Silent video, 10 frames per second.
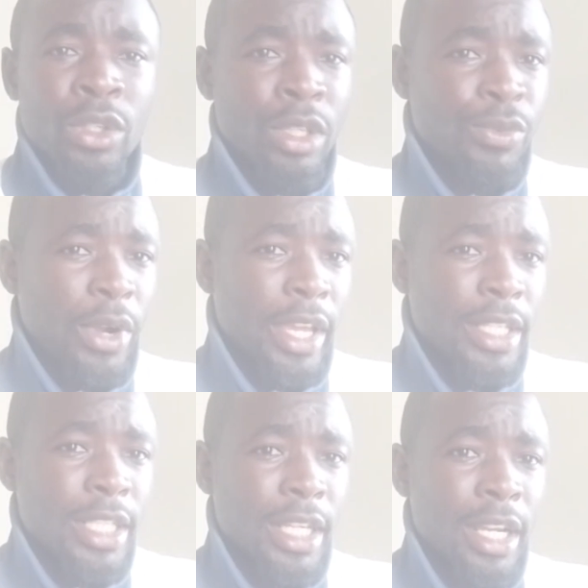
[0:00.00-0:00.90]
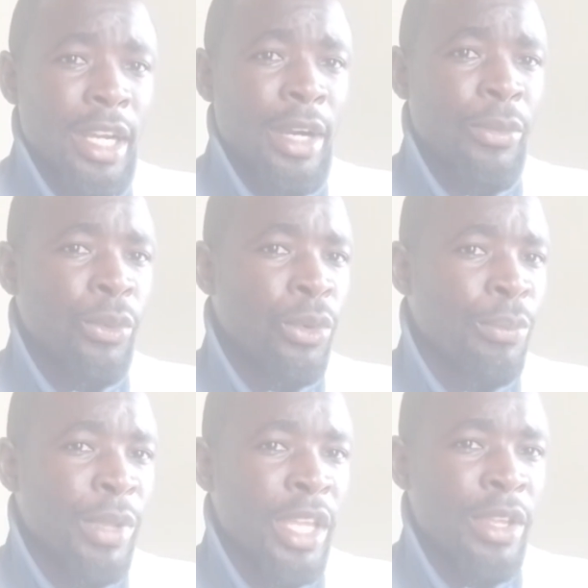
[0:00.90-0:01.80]
Not forgetting, we'll
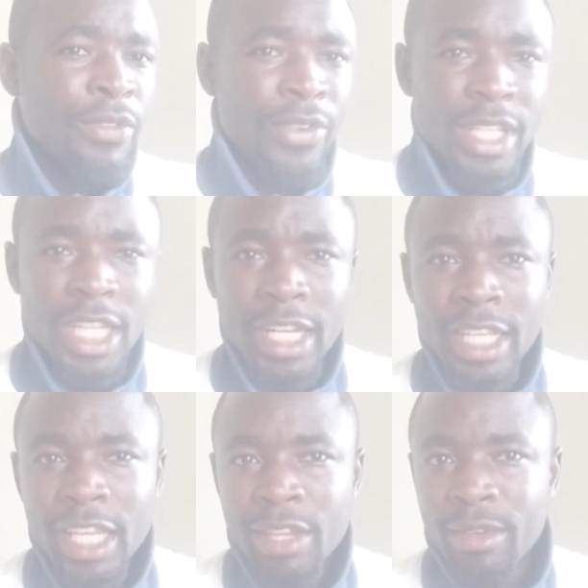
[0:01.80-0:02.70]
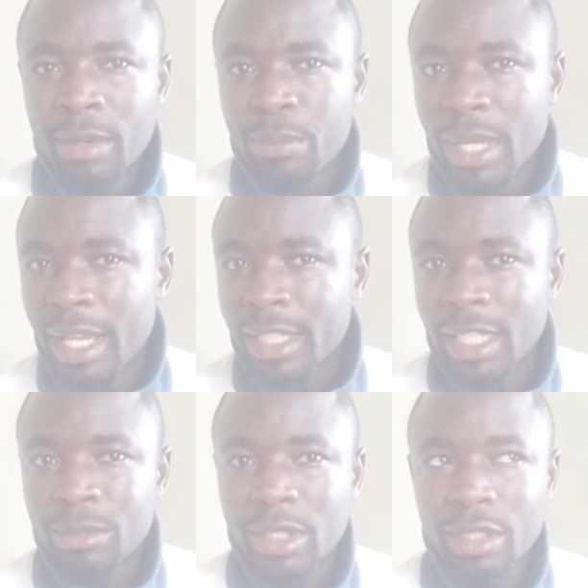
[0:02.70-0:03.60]
be featuring even players
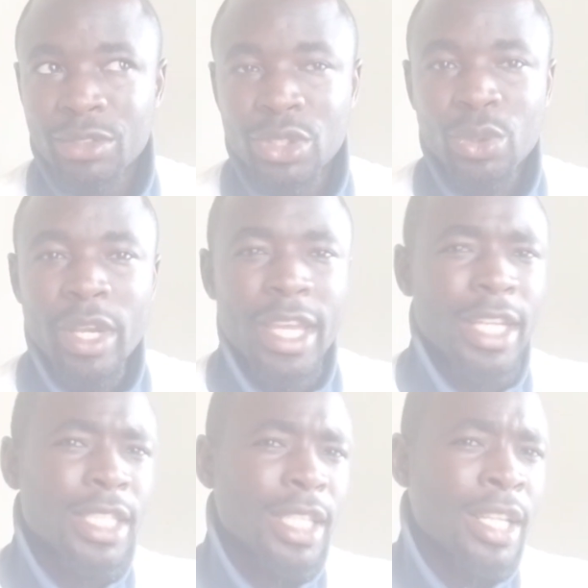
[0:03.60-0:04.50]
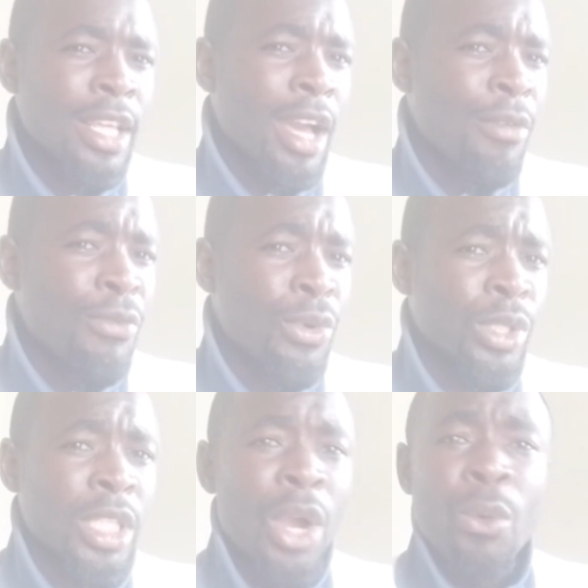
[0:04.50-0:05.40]
themselves to get their
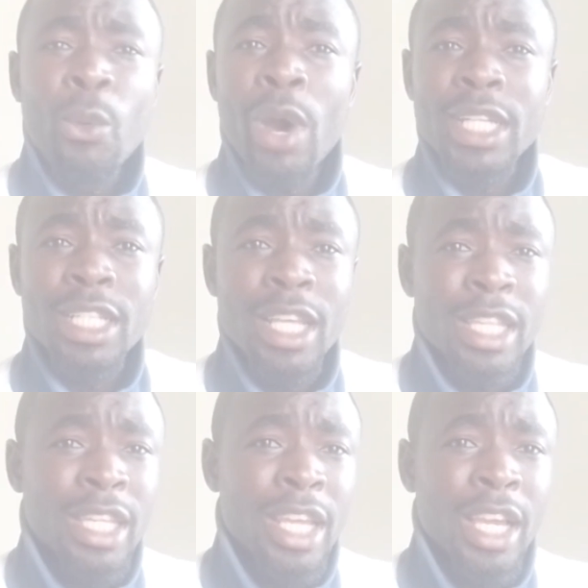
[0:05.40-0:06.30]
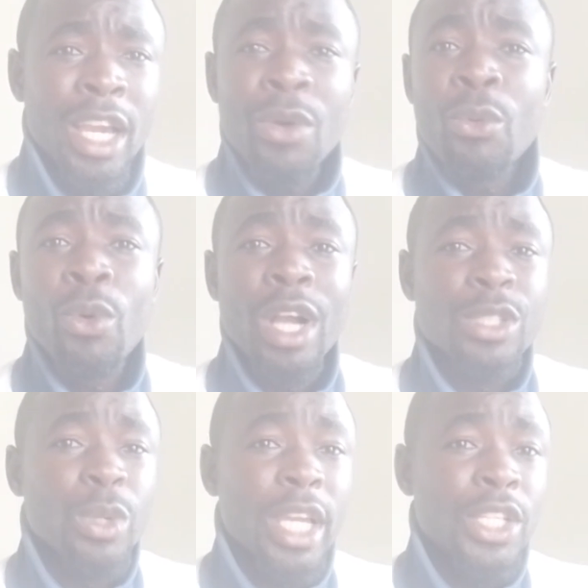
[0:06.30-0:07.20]
views, what they think,
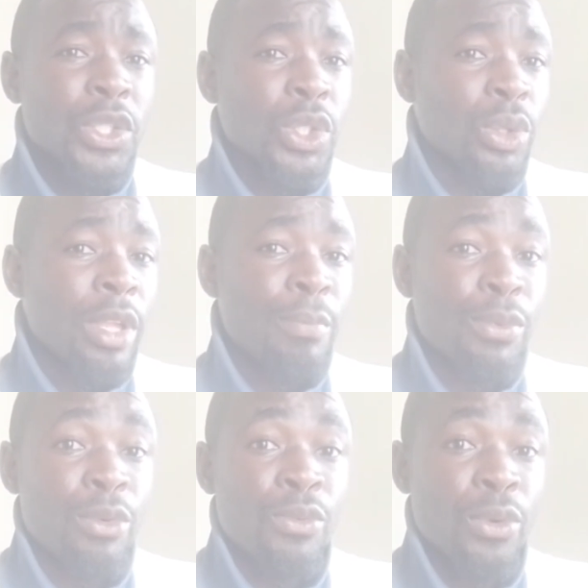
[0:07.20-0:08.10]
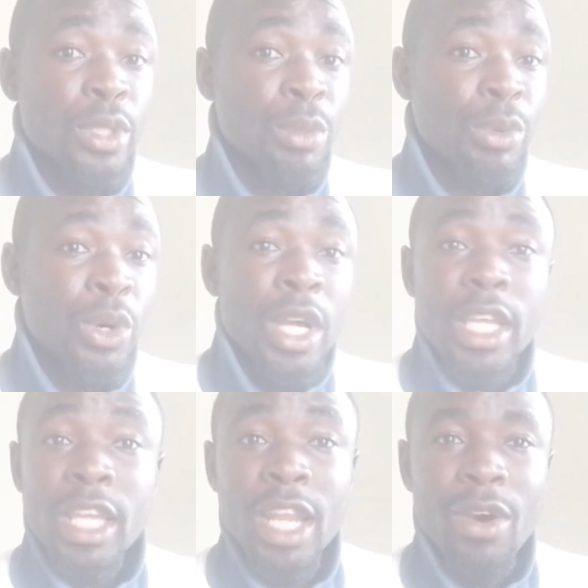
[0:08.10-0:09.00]
what we can do to improve football
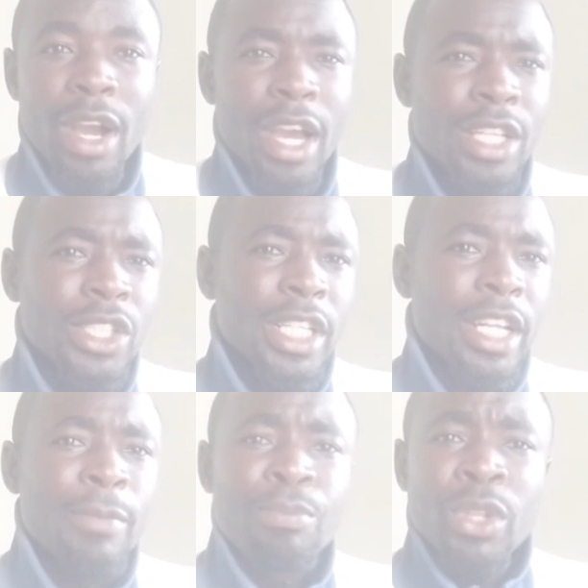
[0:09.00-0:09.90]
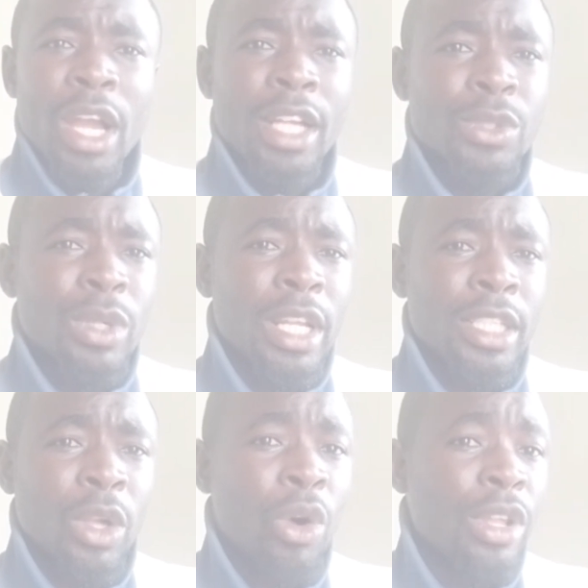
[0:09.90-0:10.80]
in our country, as well
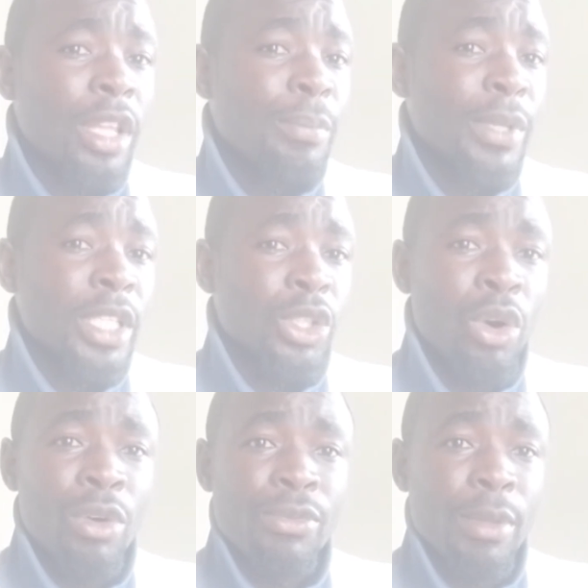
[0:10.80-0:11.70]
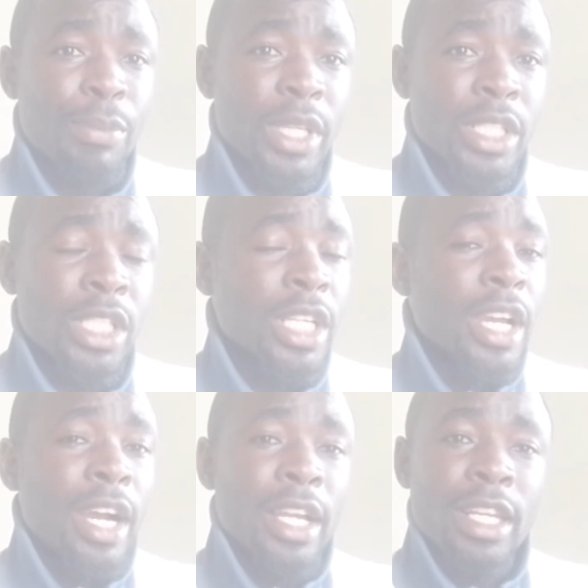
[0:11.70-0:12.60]
as on the pitch, off the pitch,
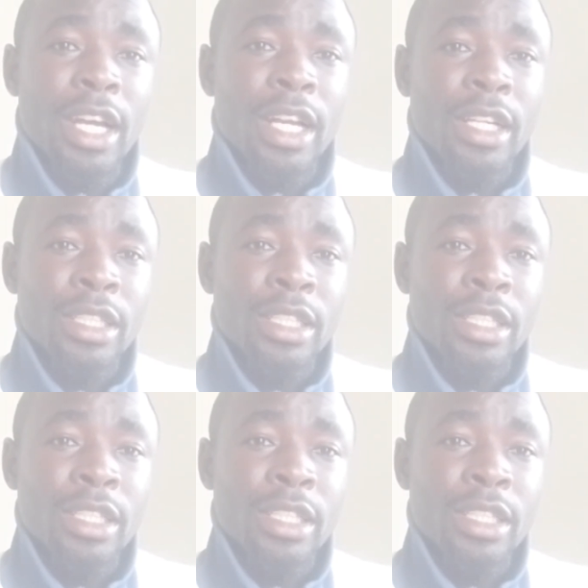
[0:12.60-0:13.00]
and